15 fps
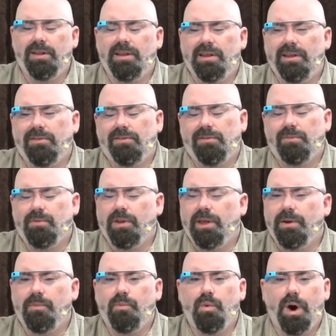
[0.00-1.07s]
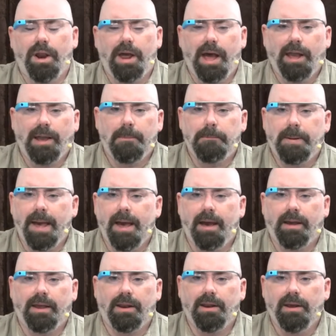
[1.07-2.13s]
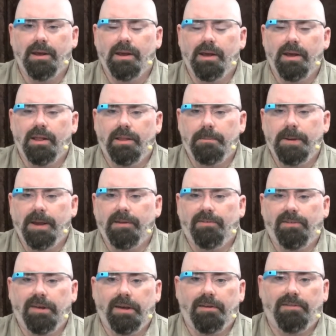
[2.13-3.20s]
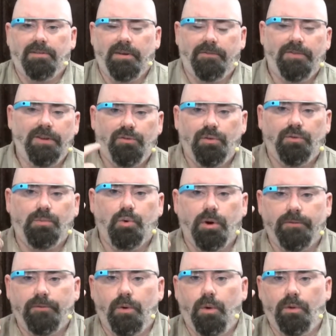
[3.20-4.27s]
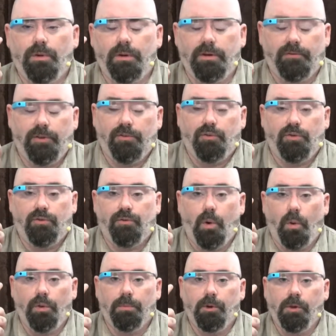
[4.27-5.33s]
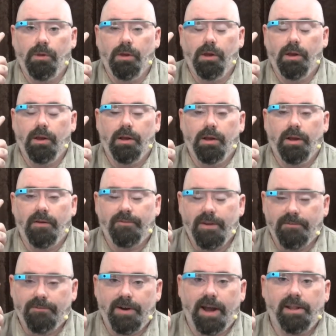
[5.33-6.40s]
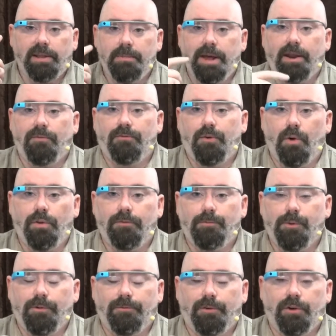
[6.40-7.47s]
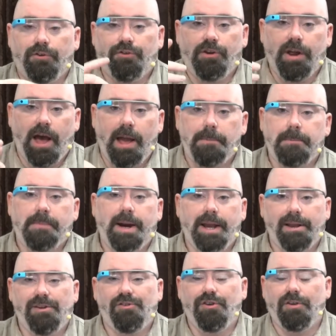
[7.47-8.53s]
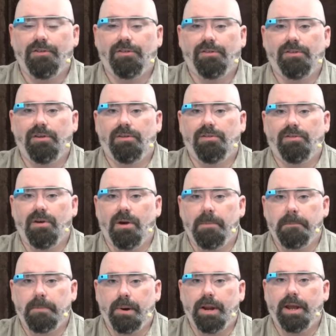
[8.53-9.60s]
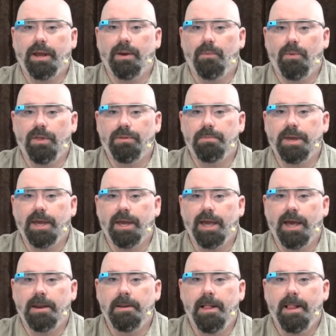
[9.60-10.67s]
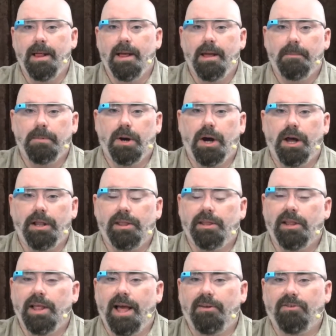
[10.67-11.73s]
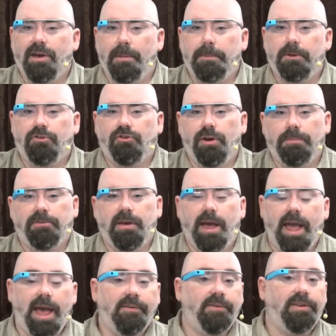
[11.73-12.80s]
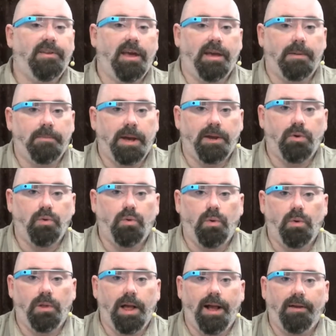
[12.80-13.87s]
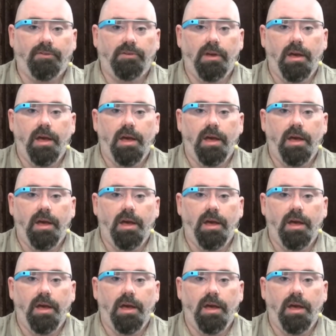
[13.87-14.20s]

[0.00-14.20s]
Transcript: It's really what I can pack, and the biggest thing is if this was foldable, if they finally made a foldable version, I might just start bringing it with me again. But in the last couple trips, I haven't taken my Google Glass,